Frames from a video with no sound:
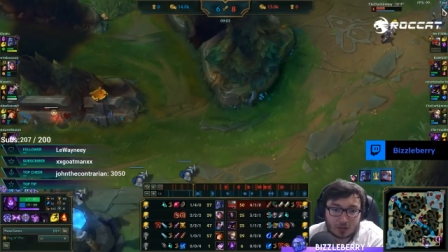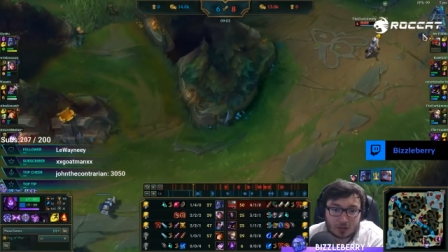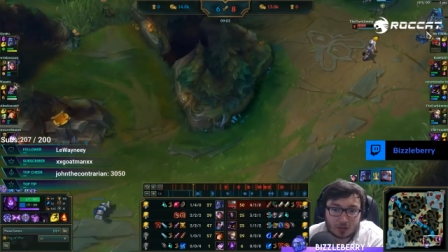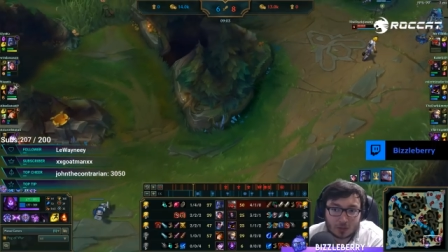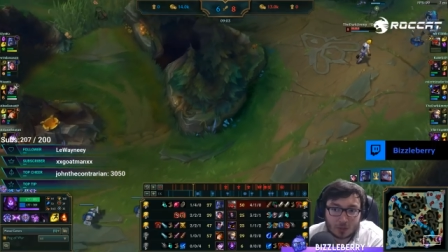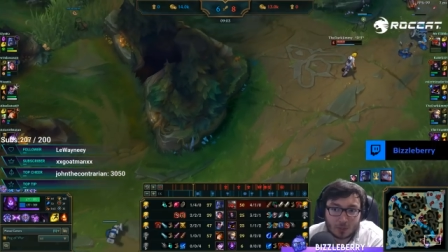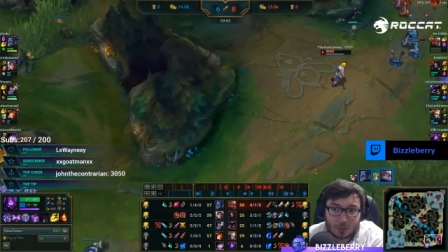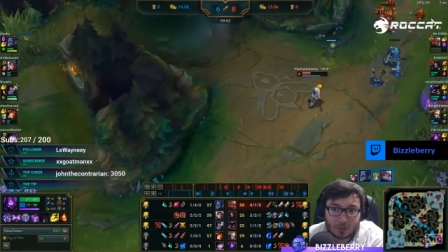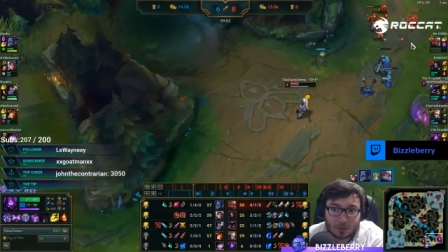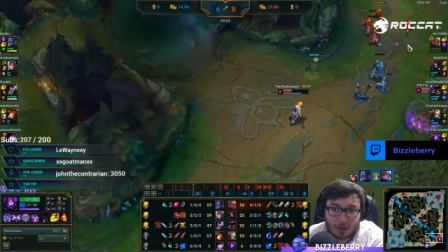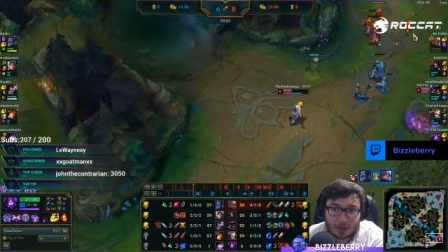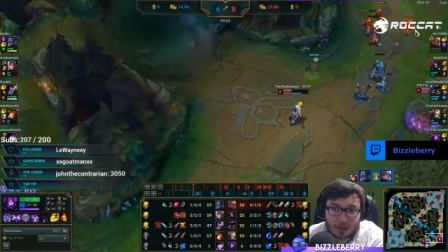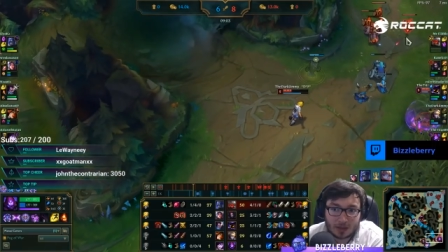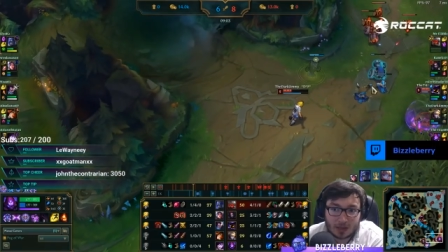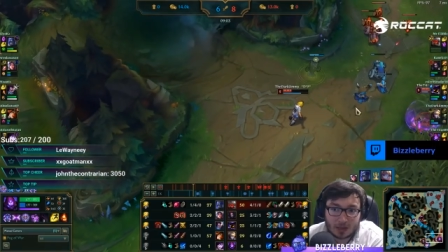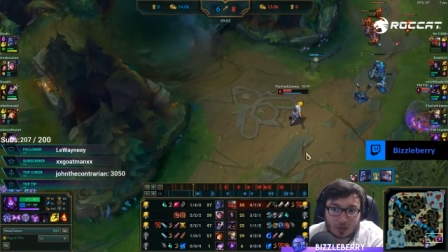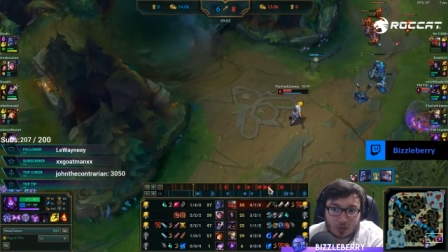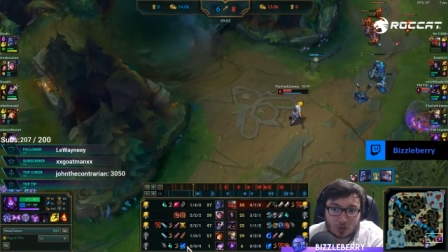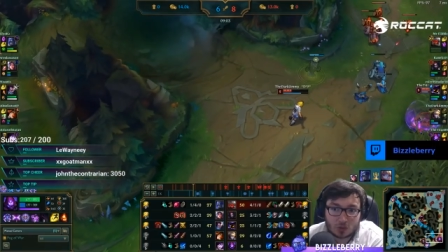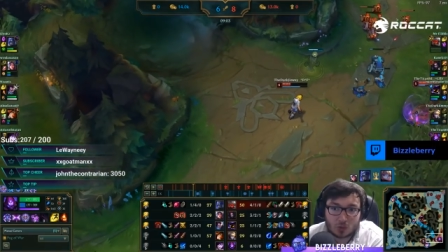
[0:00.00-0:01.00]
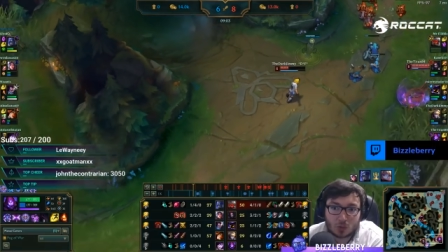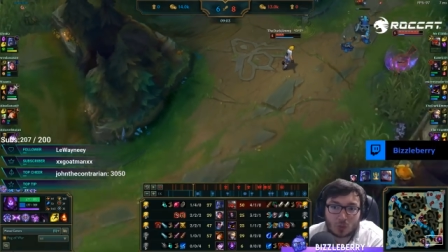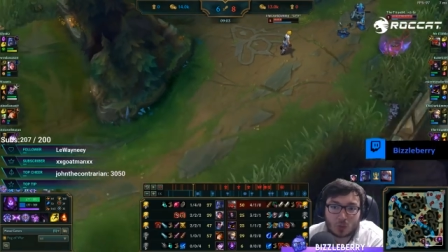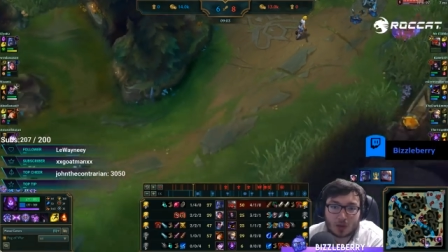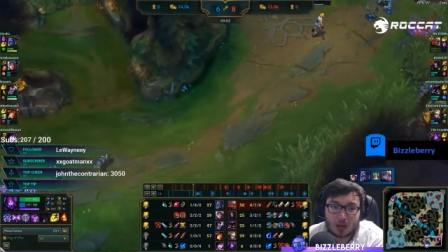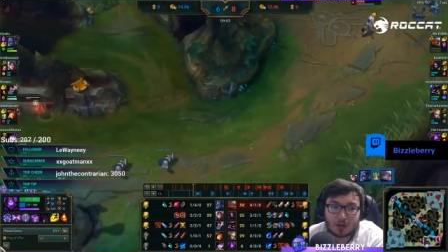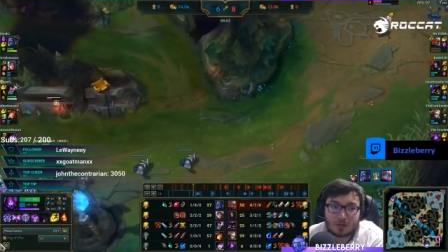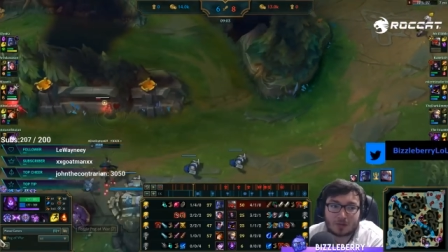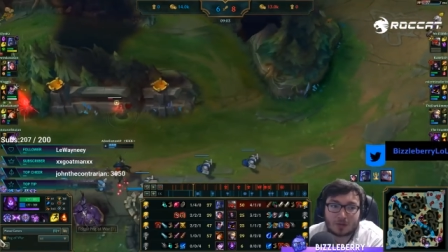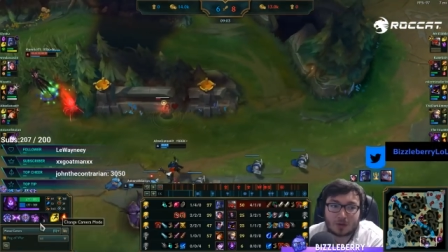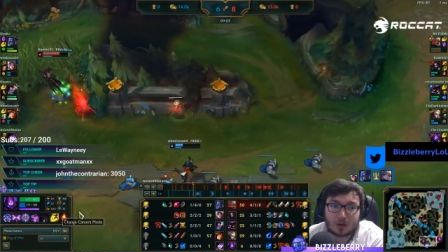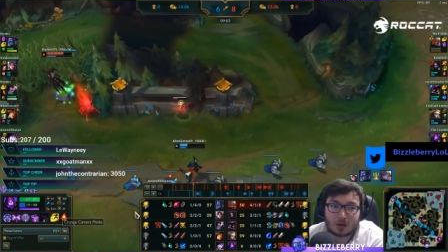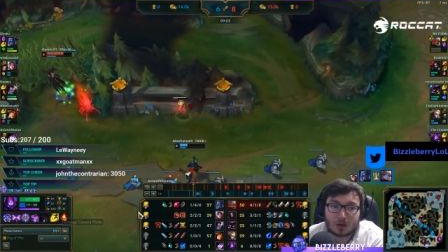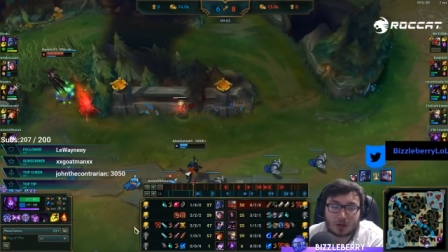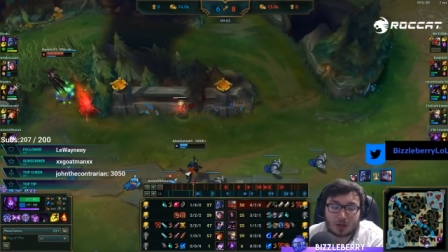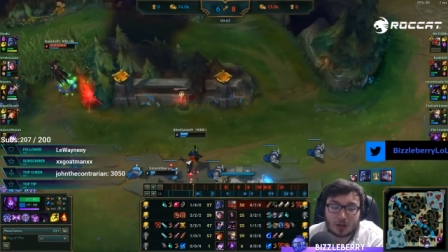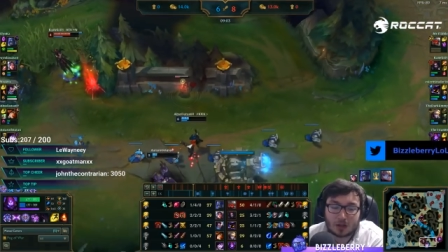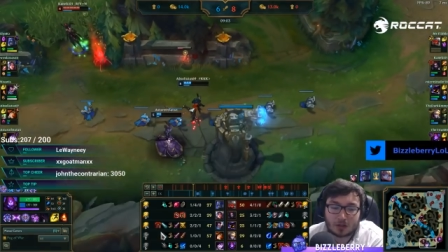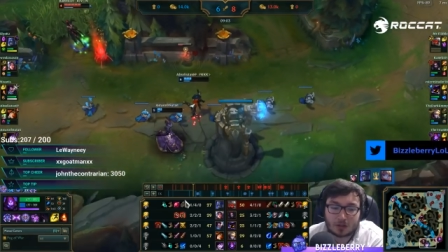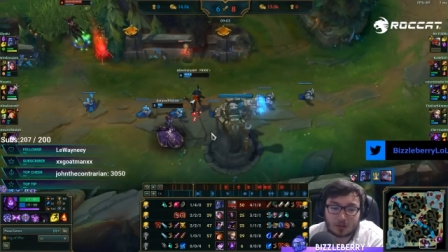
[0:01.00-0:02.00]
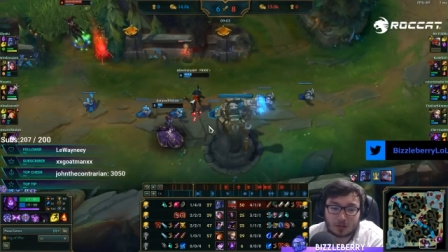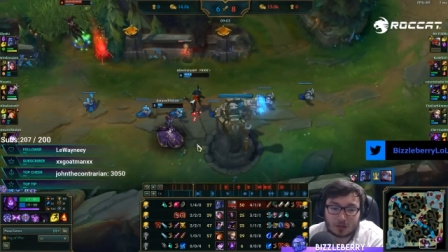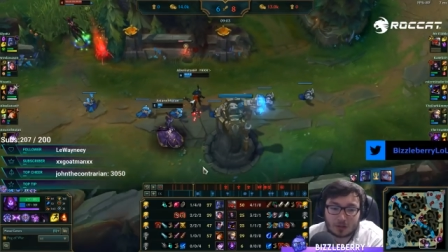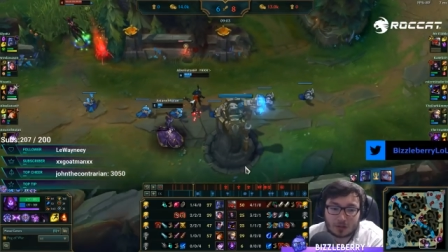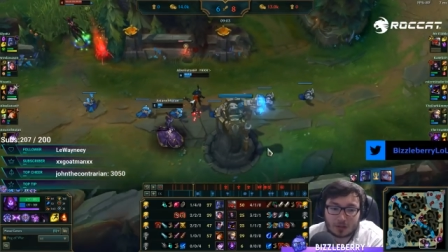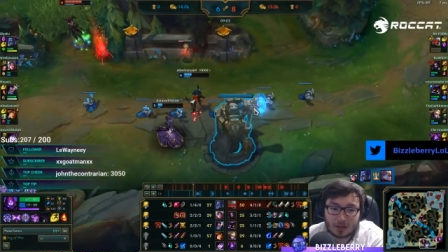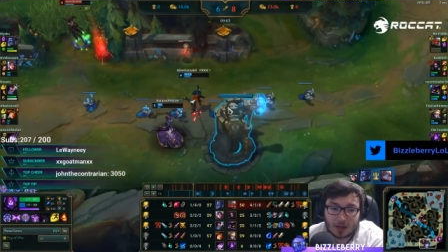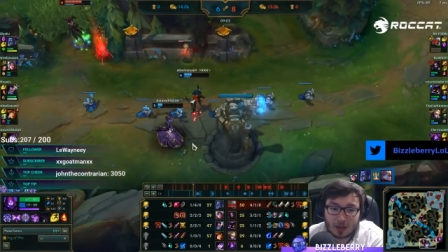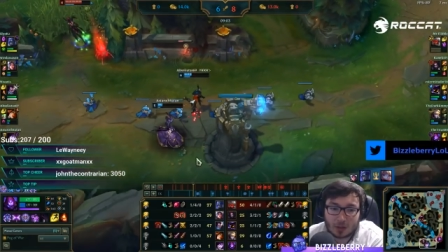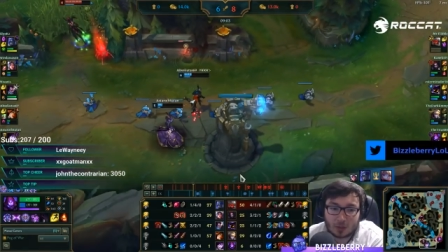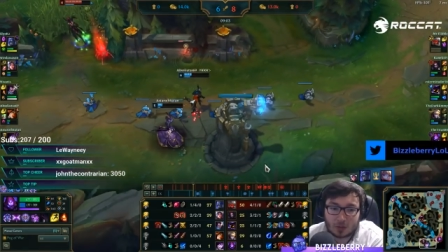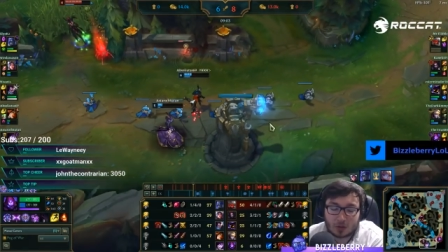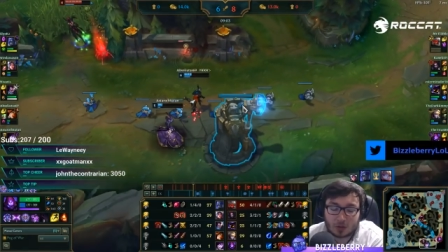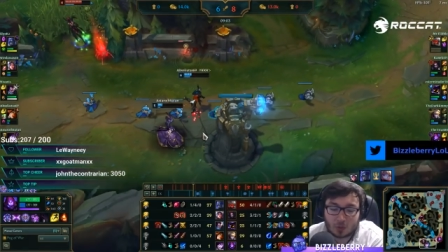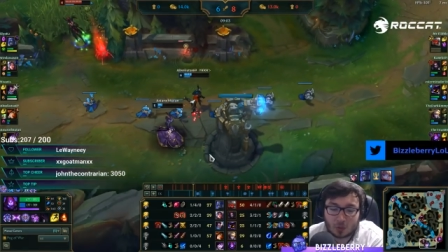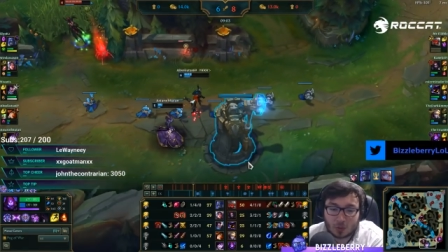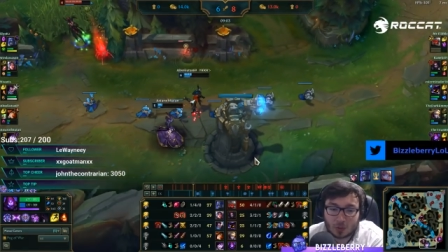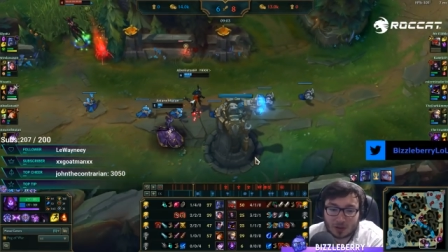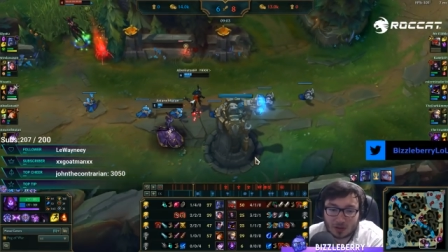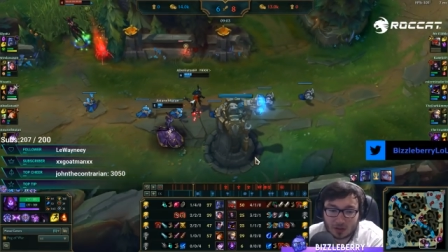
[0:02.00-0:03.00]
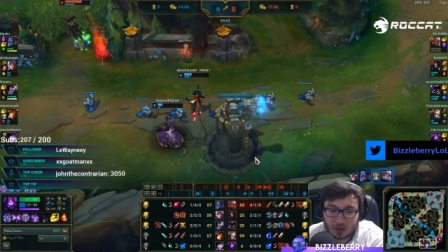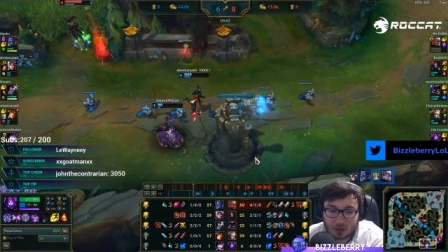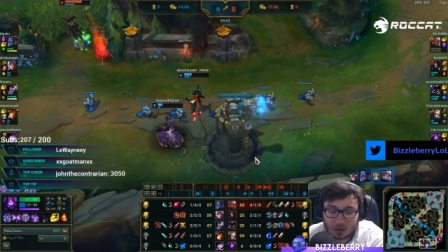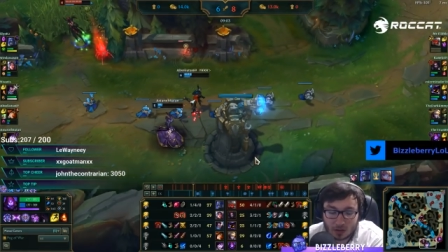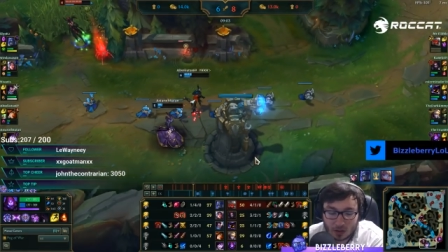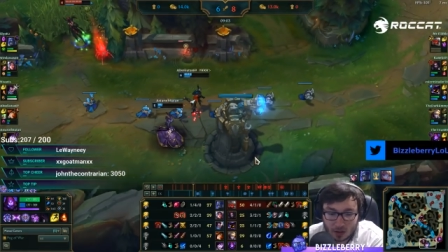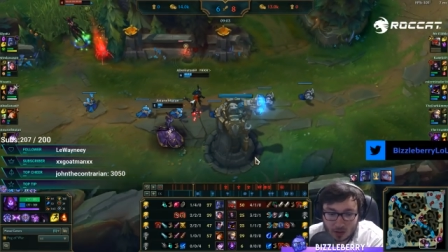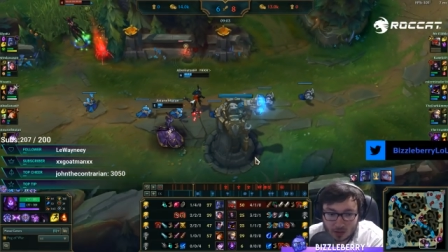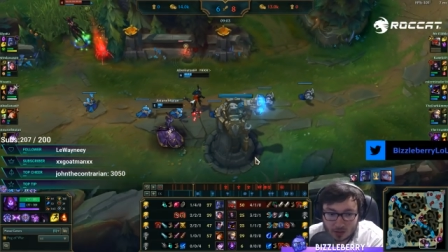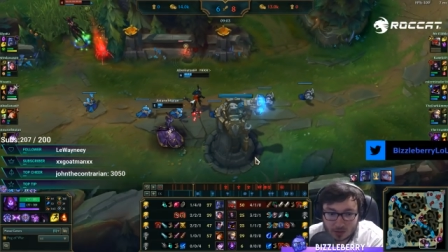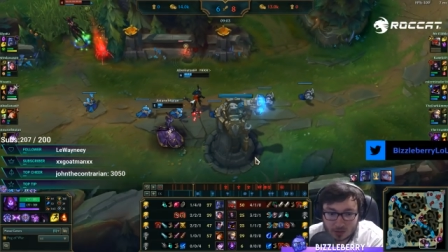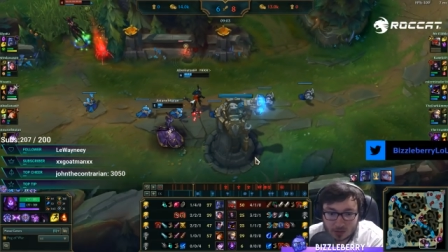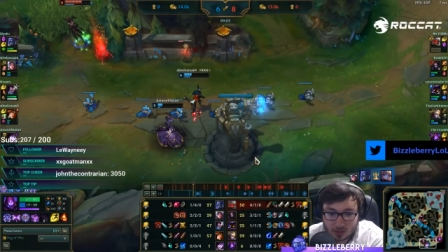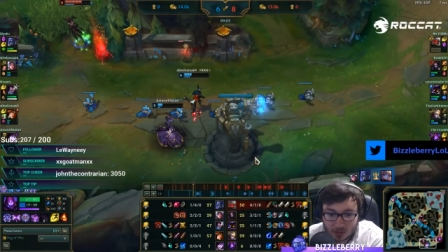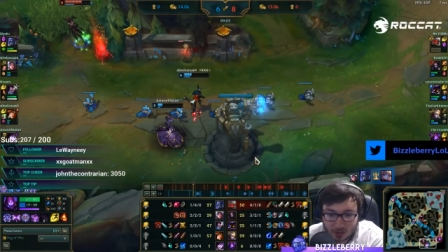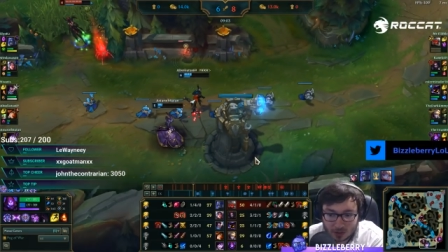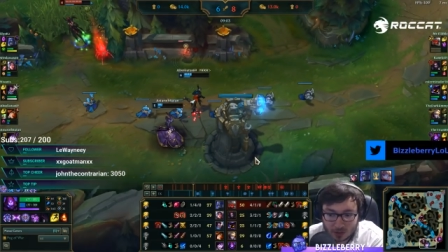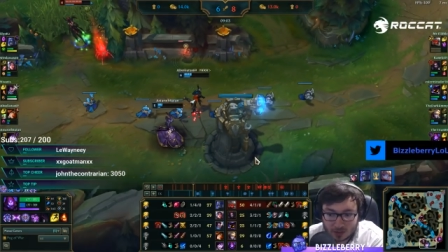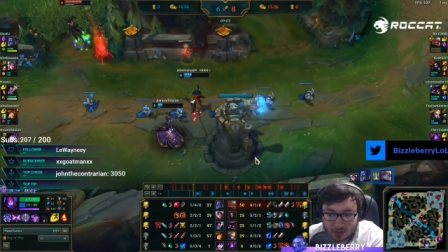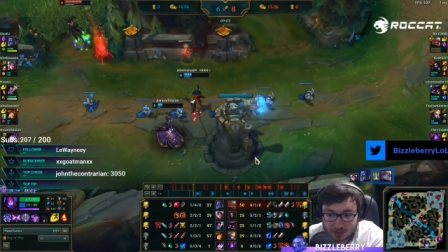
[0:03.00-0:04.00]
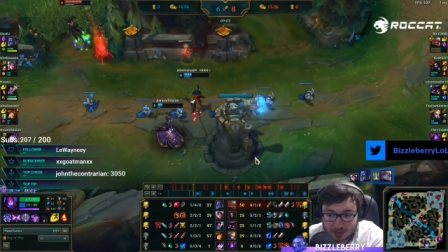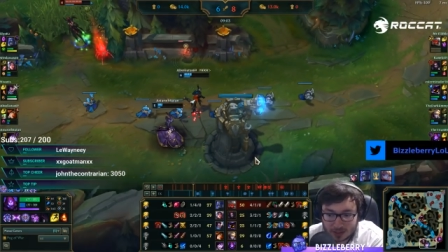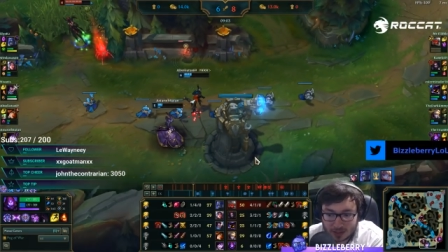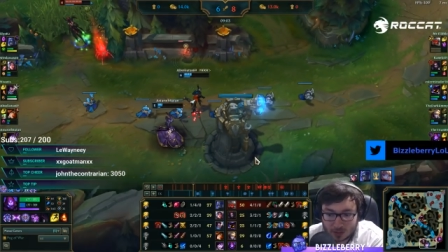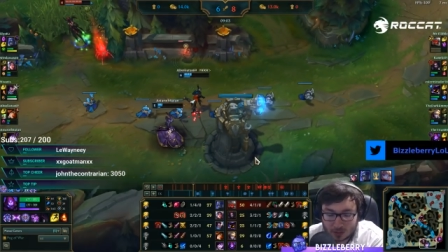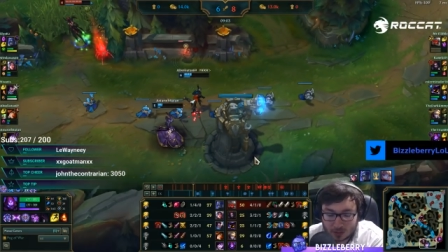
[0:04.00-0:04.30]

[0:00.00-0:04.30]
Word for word: So it gets your wave to the tower quicker, so that you can